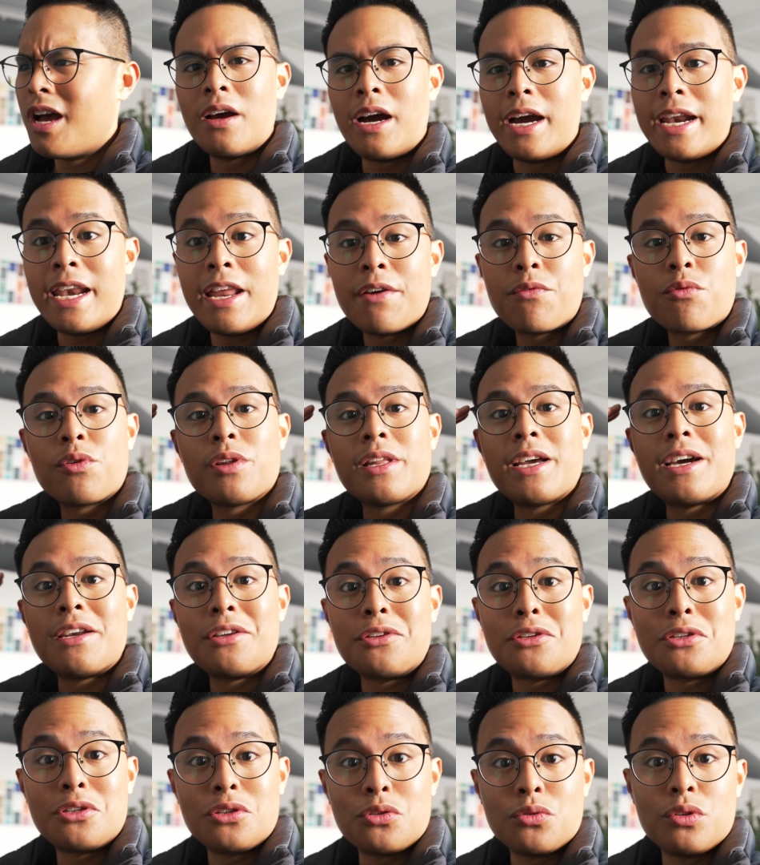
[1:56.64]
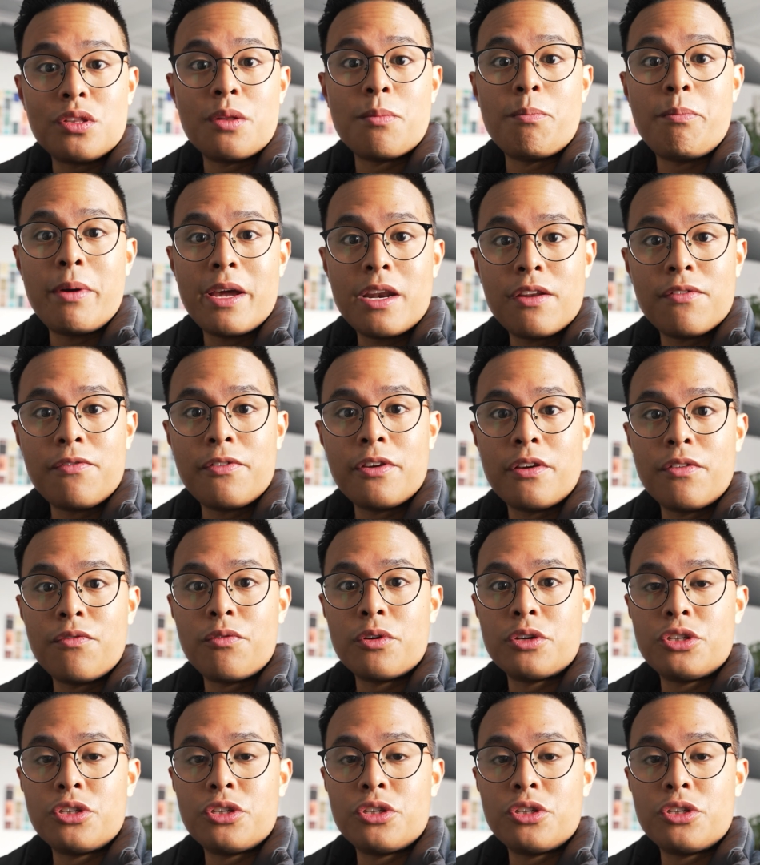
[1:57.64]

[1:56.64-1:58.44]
I never really understood the benefit of